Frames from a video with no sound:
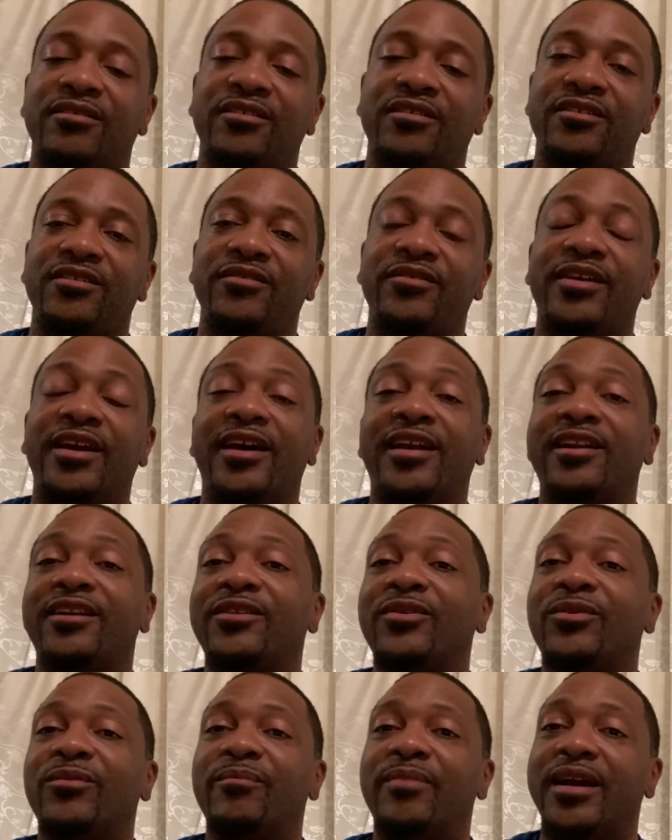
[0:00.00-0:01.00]
You gotta
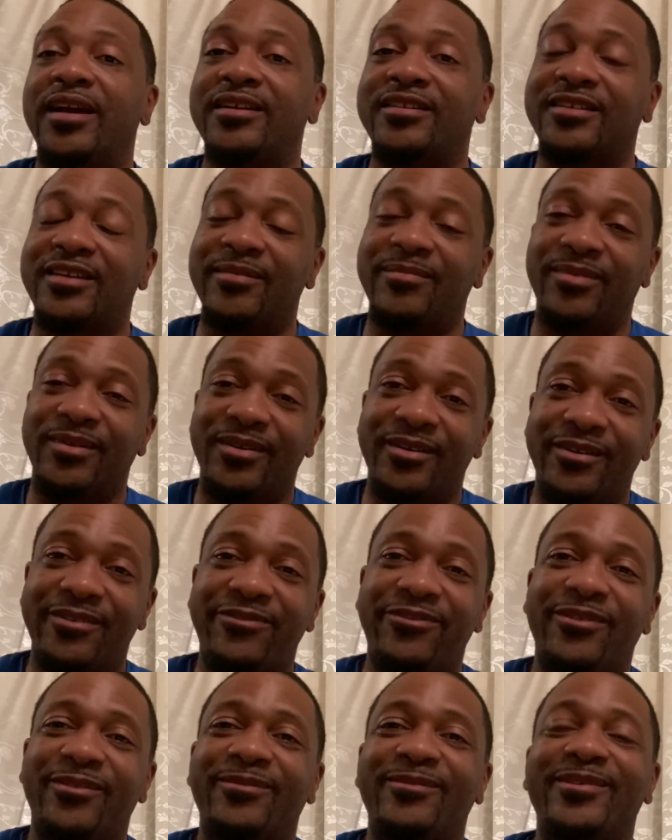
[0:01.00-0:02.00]
know basketball
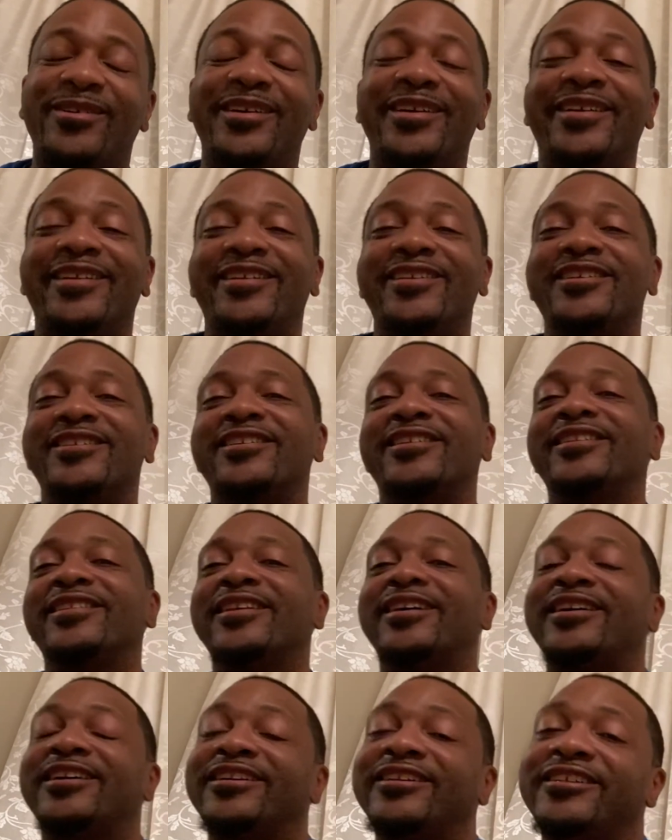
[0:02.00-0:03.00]
for one, because a
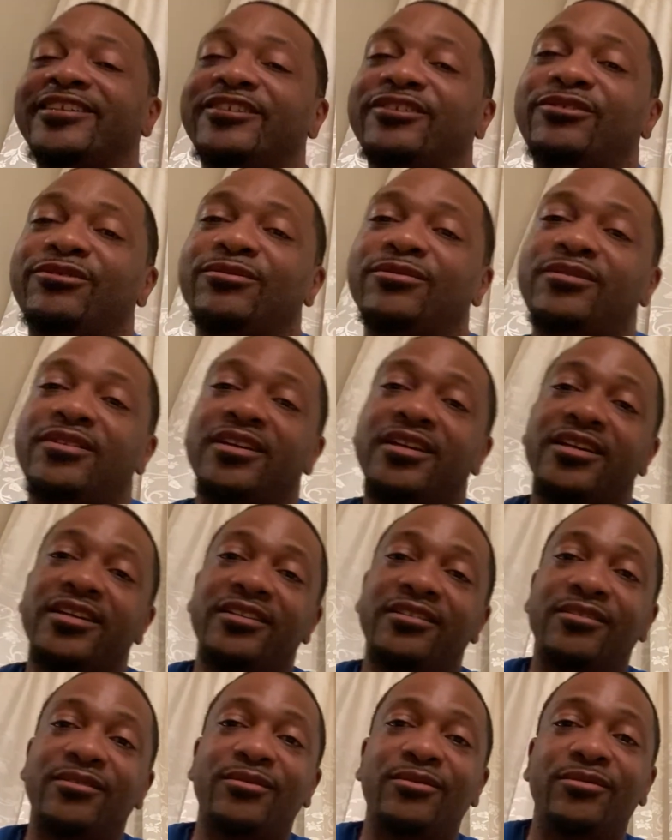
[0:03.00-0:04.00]
lot of these 2K
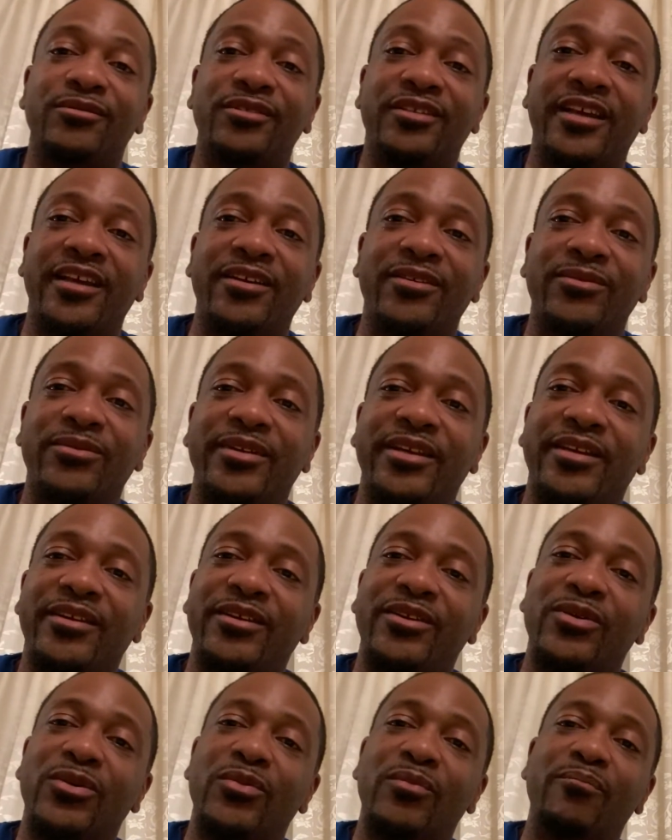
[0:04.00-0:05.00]
dudes, they don't even
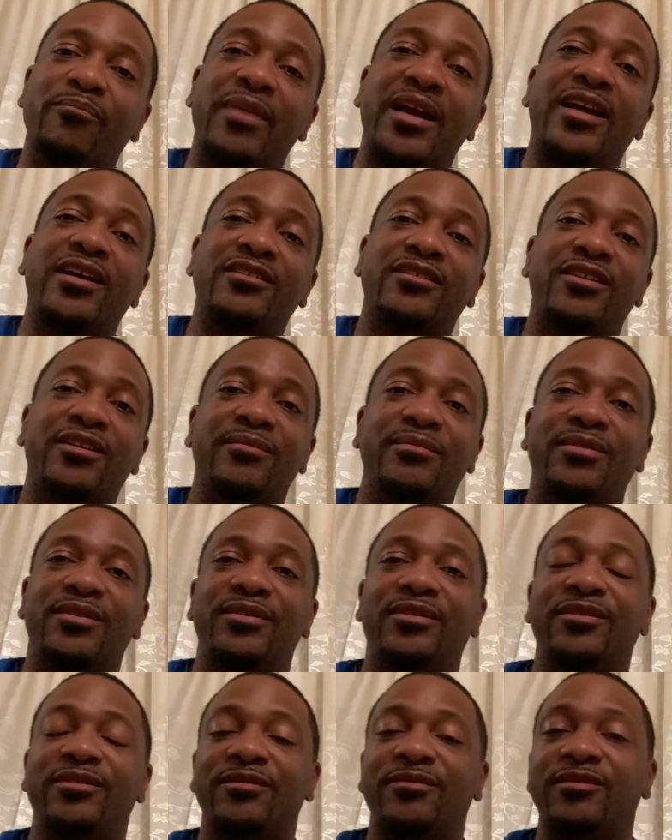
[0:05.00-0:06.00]
know
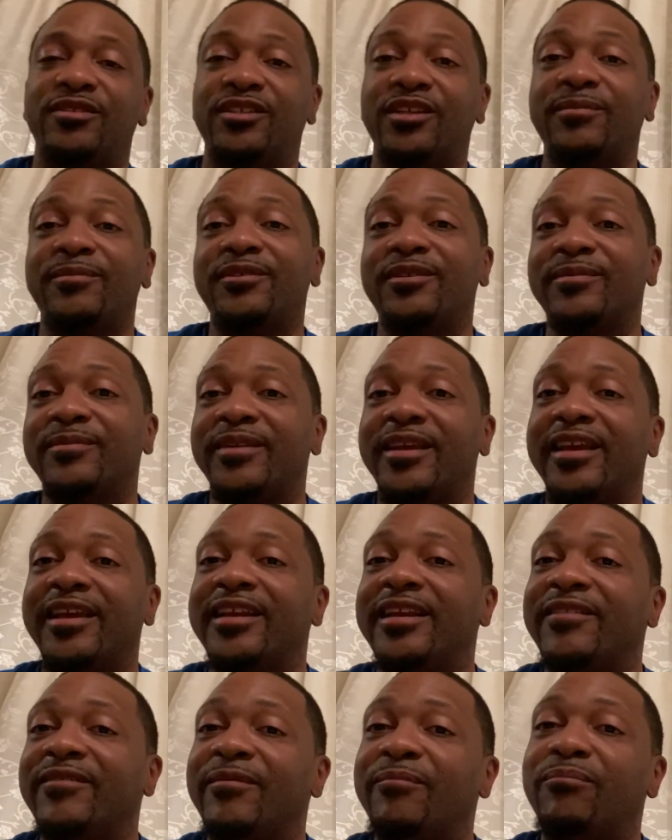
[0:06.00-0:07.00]
basketball. Some of them can't
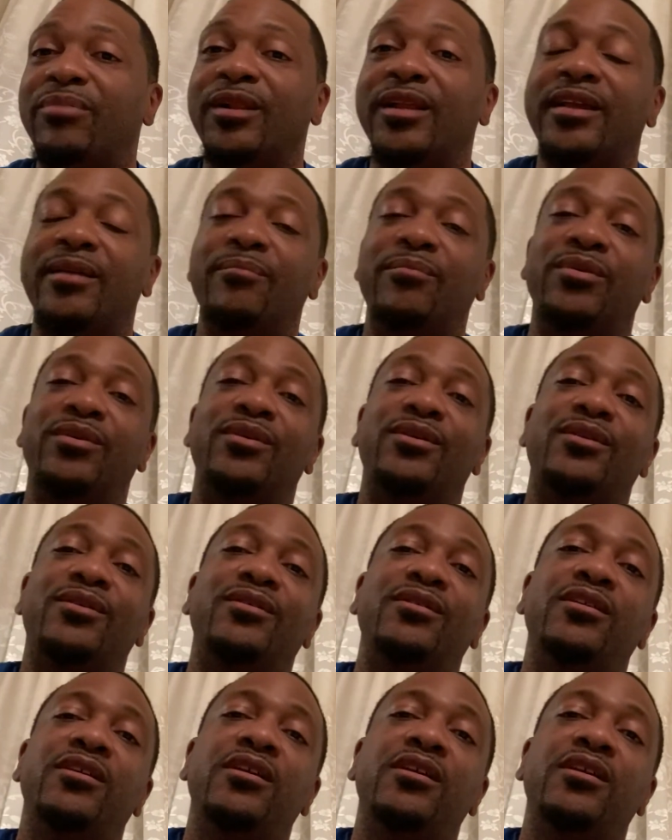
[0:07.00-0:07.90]
even play ball.